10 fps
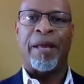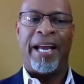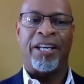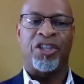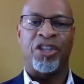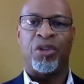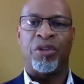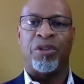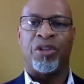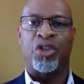and to,
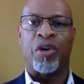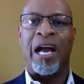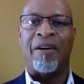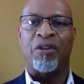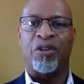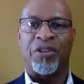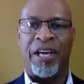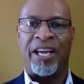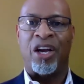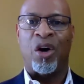to travel to
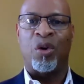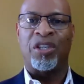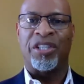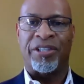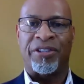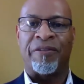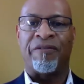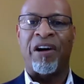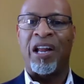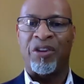Angola just to
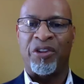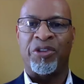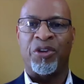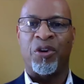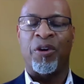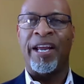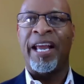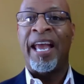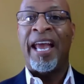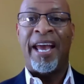follow the story.
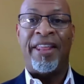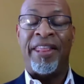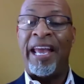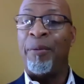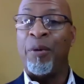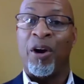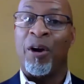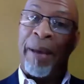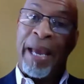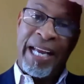And they were
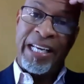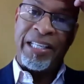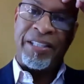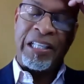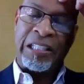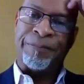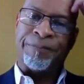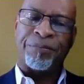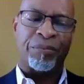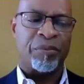amazed.
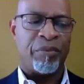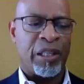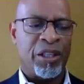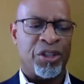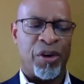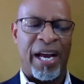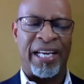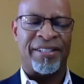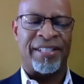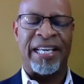So I
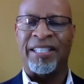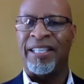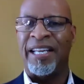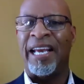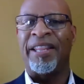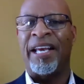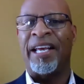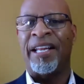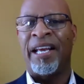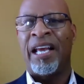can say today
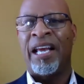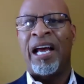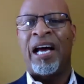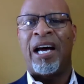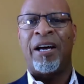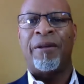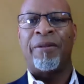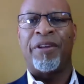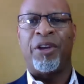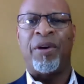that
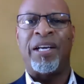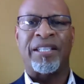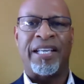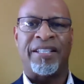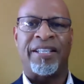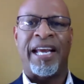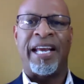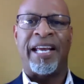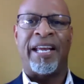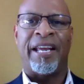um, the U S A
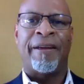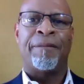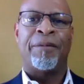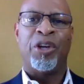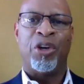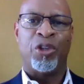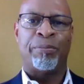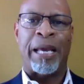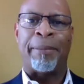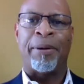Today
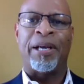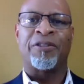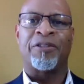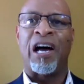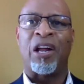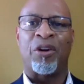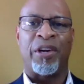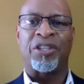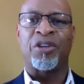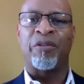newspaper has followed
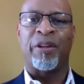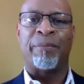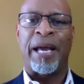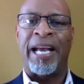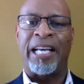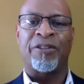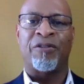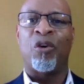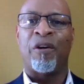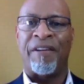us over the past
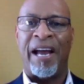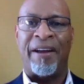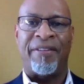four or five